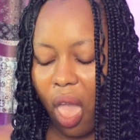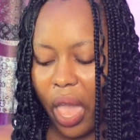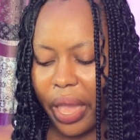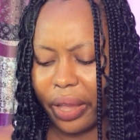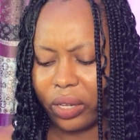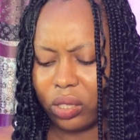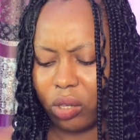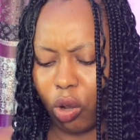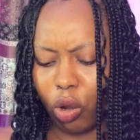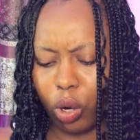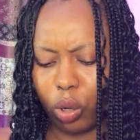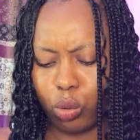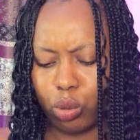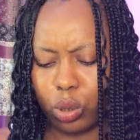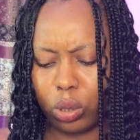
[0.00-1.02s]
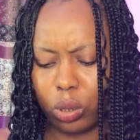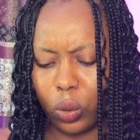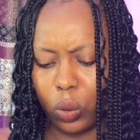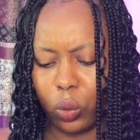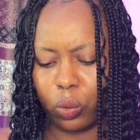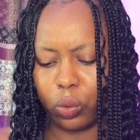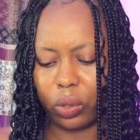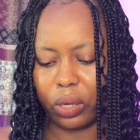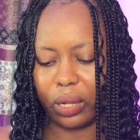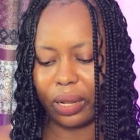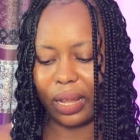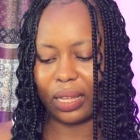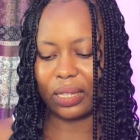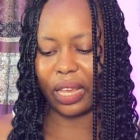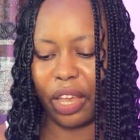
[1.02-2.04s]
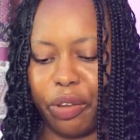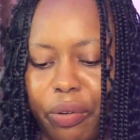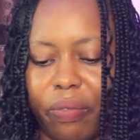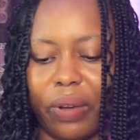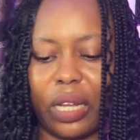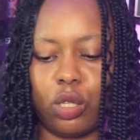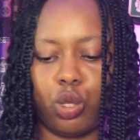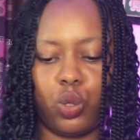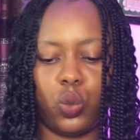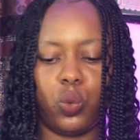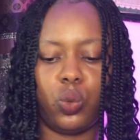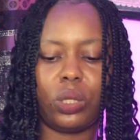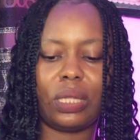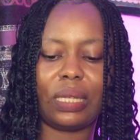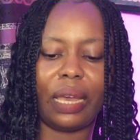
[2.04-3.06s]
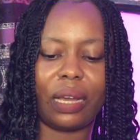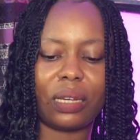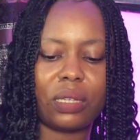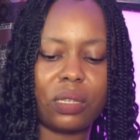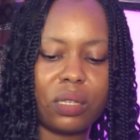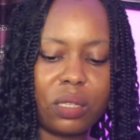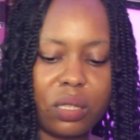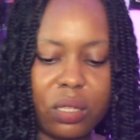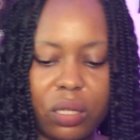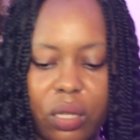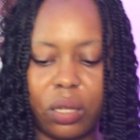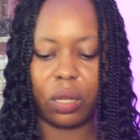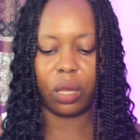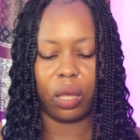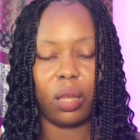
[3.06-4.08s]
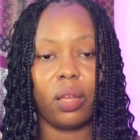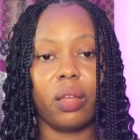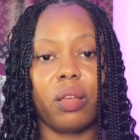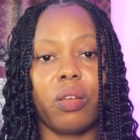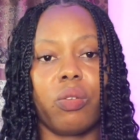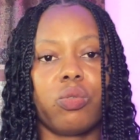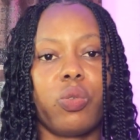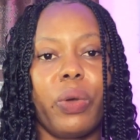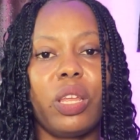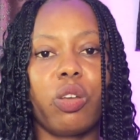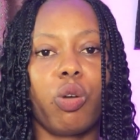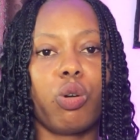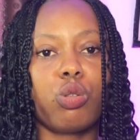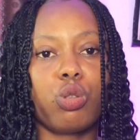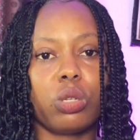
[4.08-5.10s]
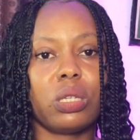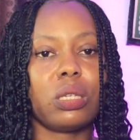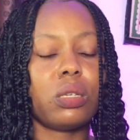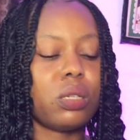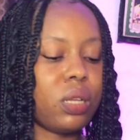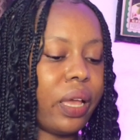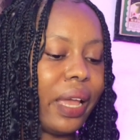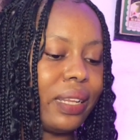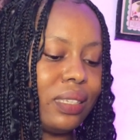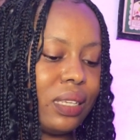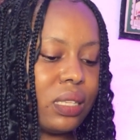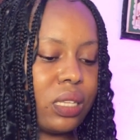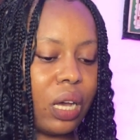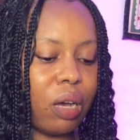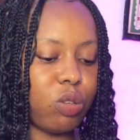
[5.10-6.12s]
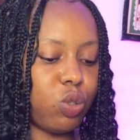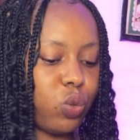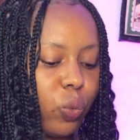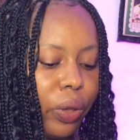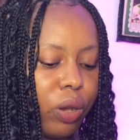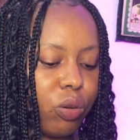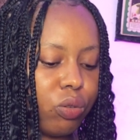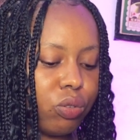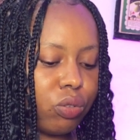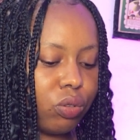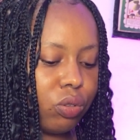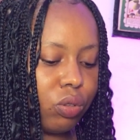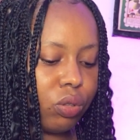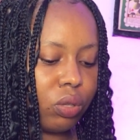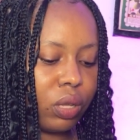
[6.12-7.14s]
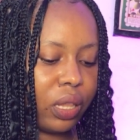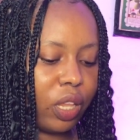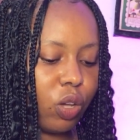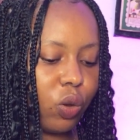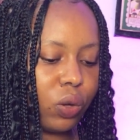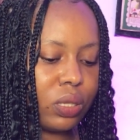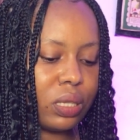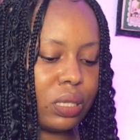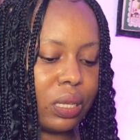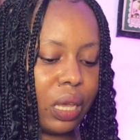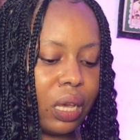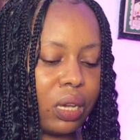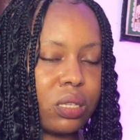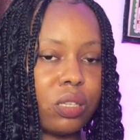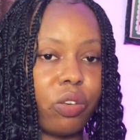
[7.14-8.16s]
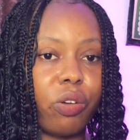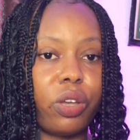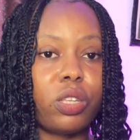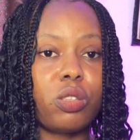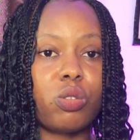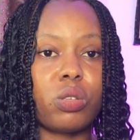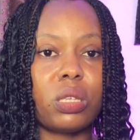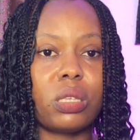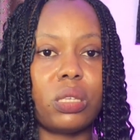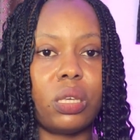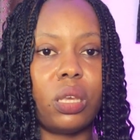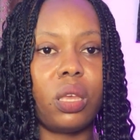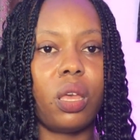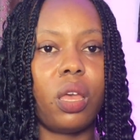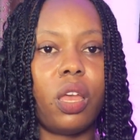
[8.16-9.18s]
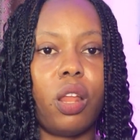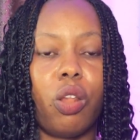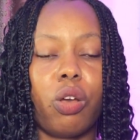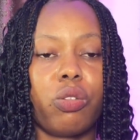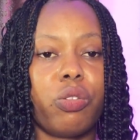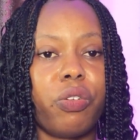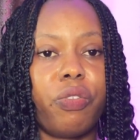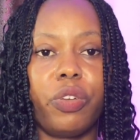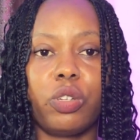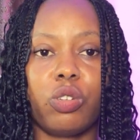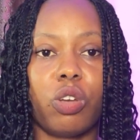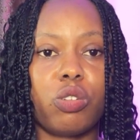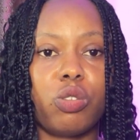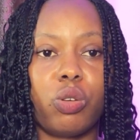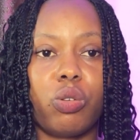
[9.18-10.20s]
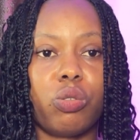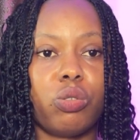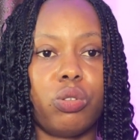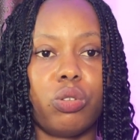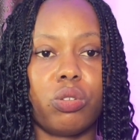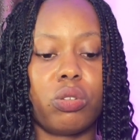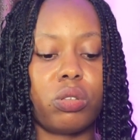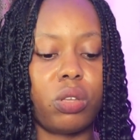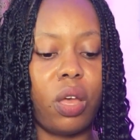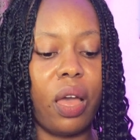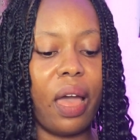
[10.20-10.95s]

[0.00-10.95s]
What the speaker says: And also, let's head over to text. So when you go to the edit as well, click on text, you're going to see a lot of features you could use.